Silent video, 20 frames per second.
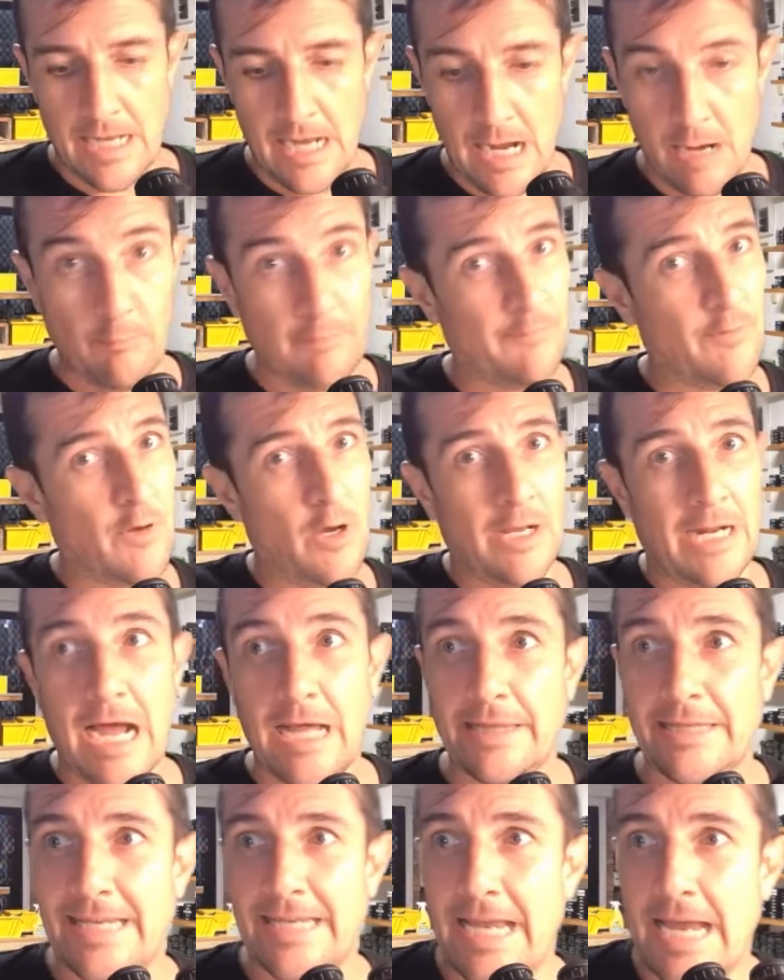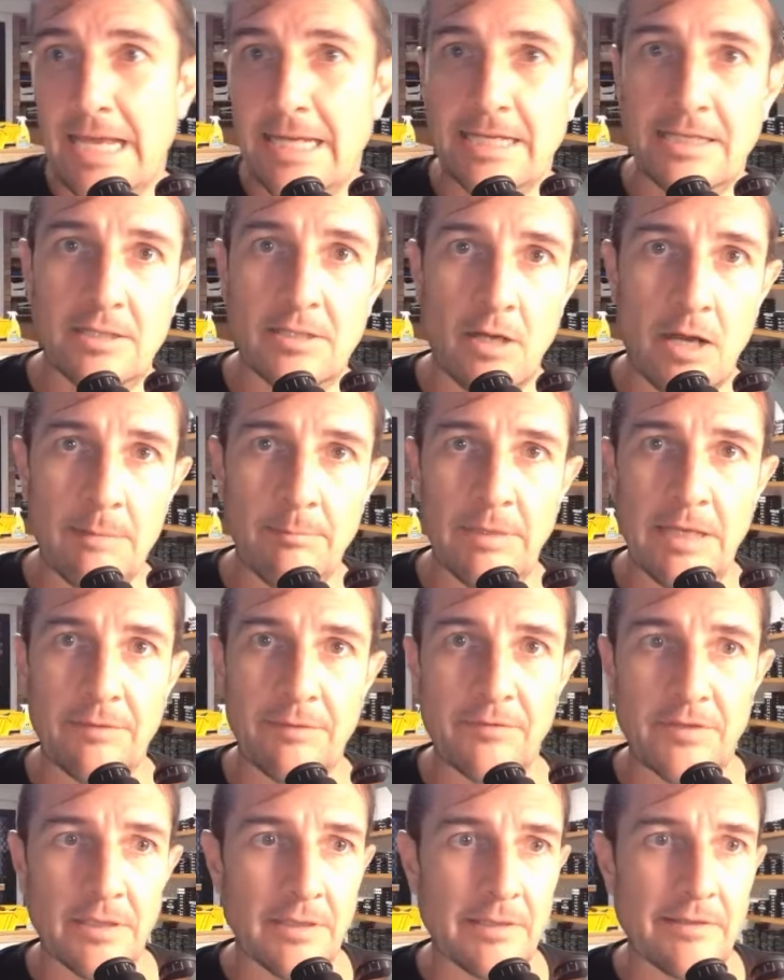We've got hardly any time
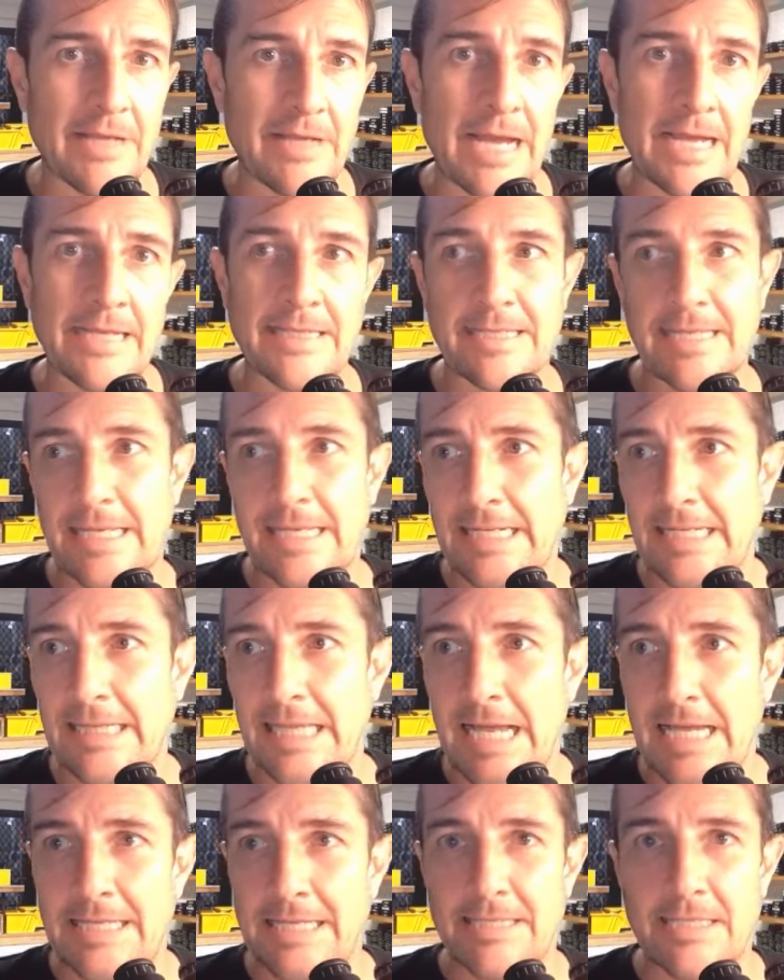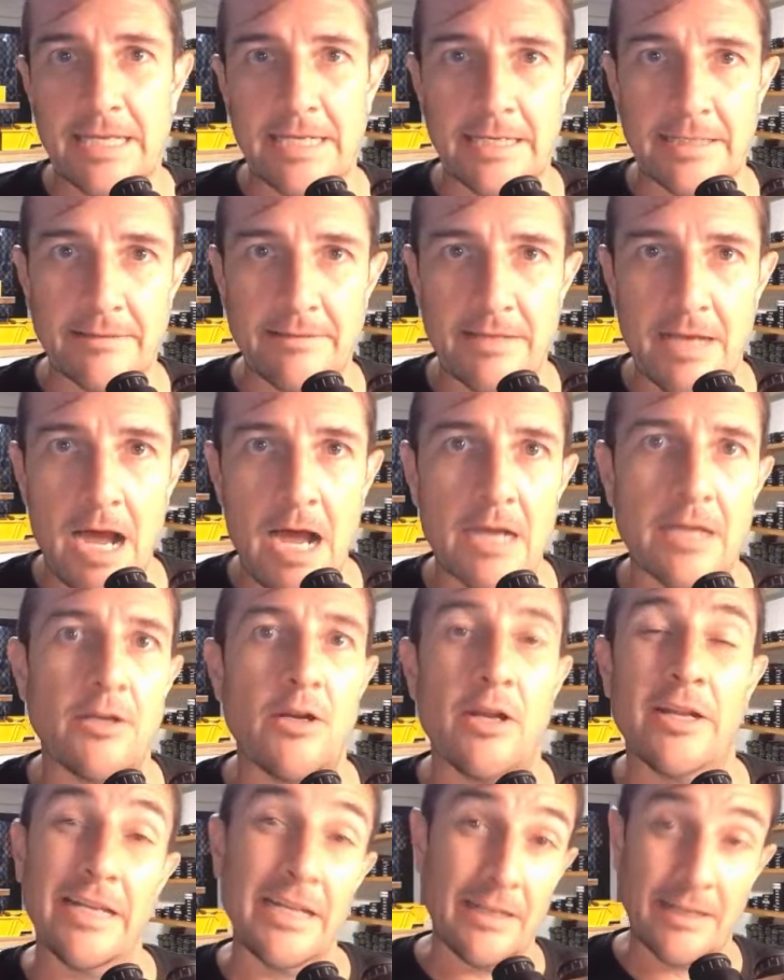left in the day. It's getting late, it's getting dark, and
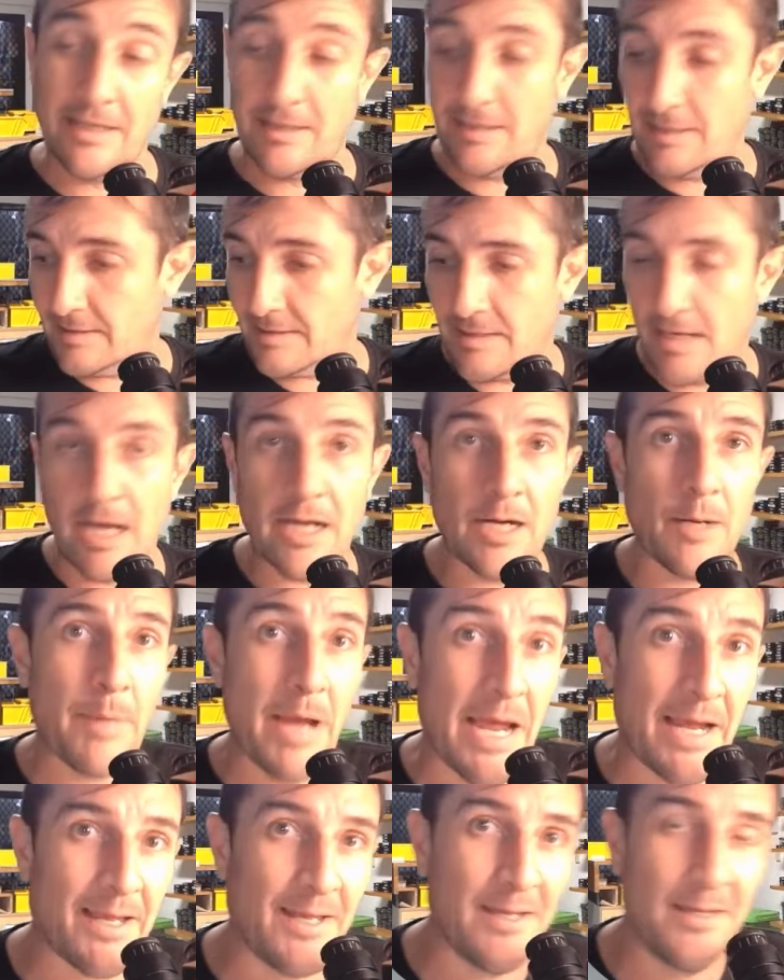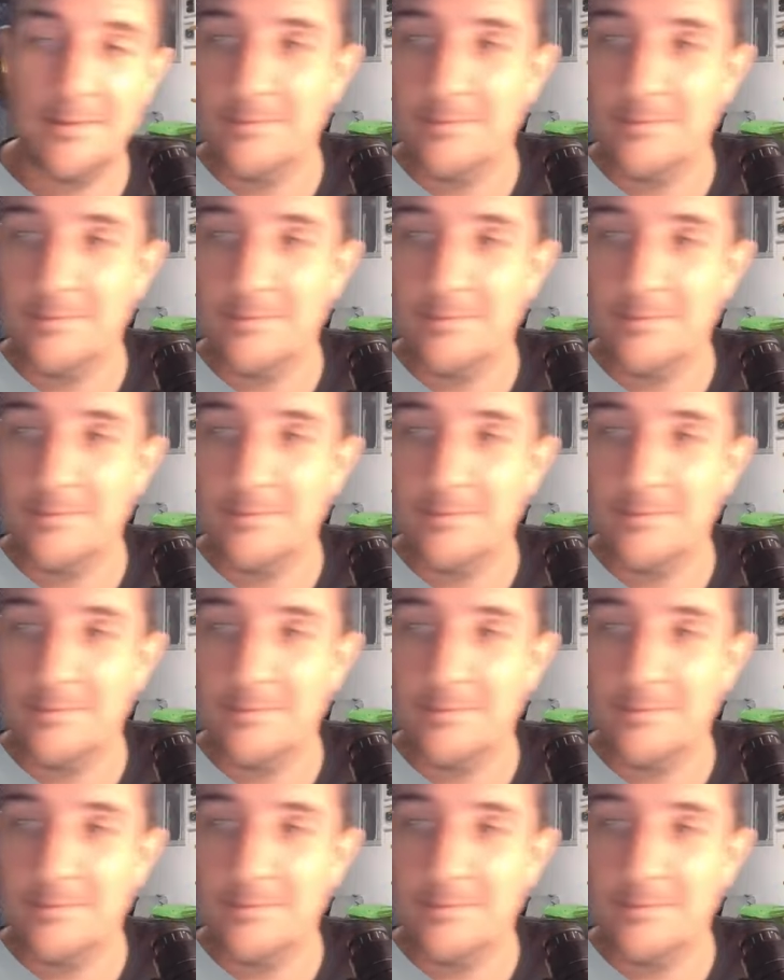I need to get this data back.